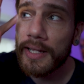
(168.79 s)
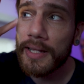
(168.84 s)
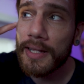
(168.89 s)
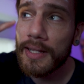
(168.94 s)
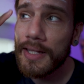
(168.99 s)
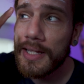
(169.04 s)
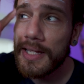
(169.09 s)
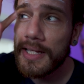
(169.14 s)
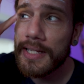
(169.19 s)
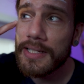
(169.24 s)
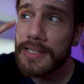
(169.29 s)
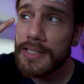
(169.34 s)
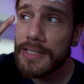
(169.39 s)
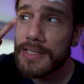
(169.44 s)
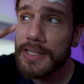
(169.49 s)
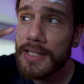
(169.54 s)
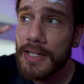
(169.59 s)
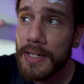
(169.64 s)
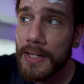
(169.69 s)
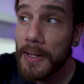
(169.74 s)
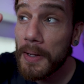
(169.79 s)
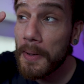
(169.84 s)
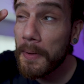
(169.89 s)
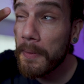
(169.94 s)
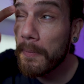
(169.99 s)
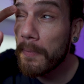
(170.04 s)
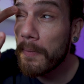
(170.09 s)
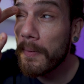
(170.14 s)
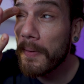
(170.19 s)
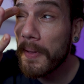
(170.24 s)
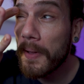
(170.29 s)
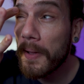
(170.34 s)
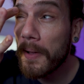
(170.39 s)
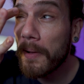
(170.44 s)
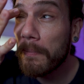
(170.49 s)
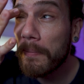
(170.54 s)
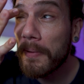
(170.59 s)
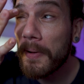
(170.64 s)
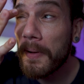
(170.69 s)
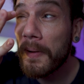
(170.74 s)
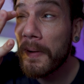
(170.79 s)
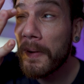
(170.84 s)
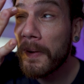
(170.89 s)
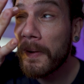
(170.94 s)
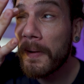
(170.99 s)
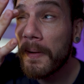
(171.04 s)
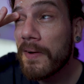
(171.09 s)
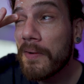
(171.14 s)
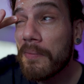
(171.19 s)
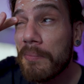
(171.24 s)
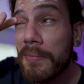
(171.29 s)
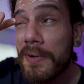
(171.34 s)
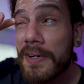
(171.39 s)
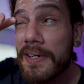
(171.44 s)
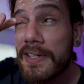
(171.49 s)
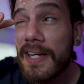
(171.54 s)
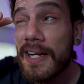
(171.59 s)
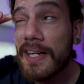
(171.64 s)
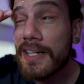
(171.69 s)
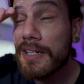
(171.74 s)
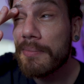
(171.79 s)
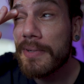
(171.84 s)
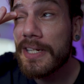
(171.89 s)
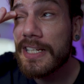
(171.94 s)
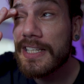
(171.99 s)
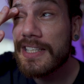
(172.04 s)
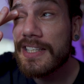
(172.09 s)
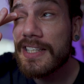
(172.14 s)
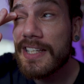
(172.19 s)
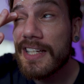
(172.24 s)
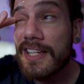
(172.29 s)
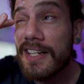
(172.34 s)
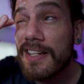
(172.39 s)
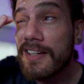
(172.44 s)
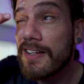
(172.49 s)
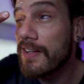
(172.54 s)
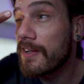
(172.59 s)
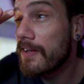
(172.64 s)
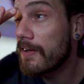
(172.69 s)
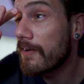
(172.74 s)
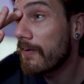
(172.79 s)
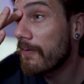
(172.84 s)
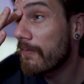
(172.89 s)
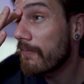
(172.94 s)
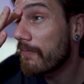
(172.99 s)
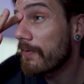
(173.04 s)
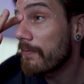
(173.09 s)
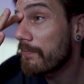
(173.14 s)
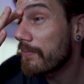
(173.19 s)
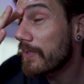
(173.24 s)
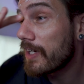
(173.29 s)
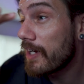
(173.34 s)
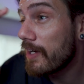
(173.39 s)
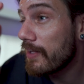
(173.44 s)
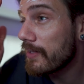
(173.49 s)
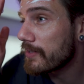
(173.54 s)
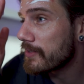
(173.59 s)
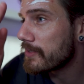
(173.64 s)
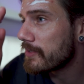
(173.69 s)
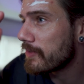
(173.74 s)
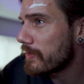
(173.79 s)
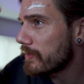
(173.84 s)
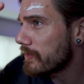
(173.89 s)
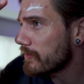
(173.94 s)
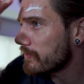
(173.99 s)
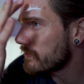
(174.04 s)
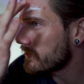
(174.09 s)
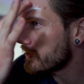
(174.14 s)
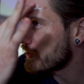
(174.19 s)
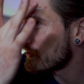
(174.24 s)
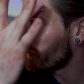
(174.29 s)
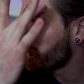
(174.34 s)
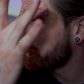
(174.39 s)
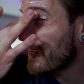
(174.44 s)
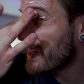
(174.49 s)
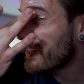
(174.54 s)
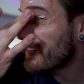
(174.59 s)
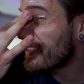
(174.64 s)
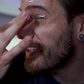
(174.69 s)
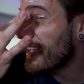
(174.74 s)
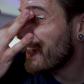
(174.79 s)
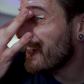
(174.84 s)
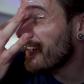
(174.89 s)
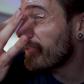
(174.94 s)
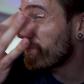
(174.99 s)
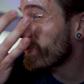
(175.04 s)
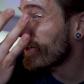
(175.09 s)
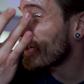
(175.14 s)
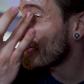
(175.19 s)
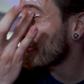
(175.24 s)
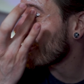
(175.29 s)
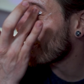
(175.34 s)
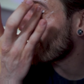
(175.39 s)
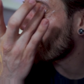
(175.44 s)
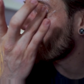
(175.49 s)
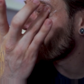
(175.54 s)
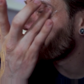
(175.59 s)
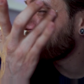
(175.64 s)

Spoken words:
and this will help protect my skin from the color so I don't stain my, ow,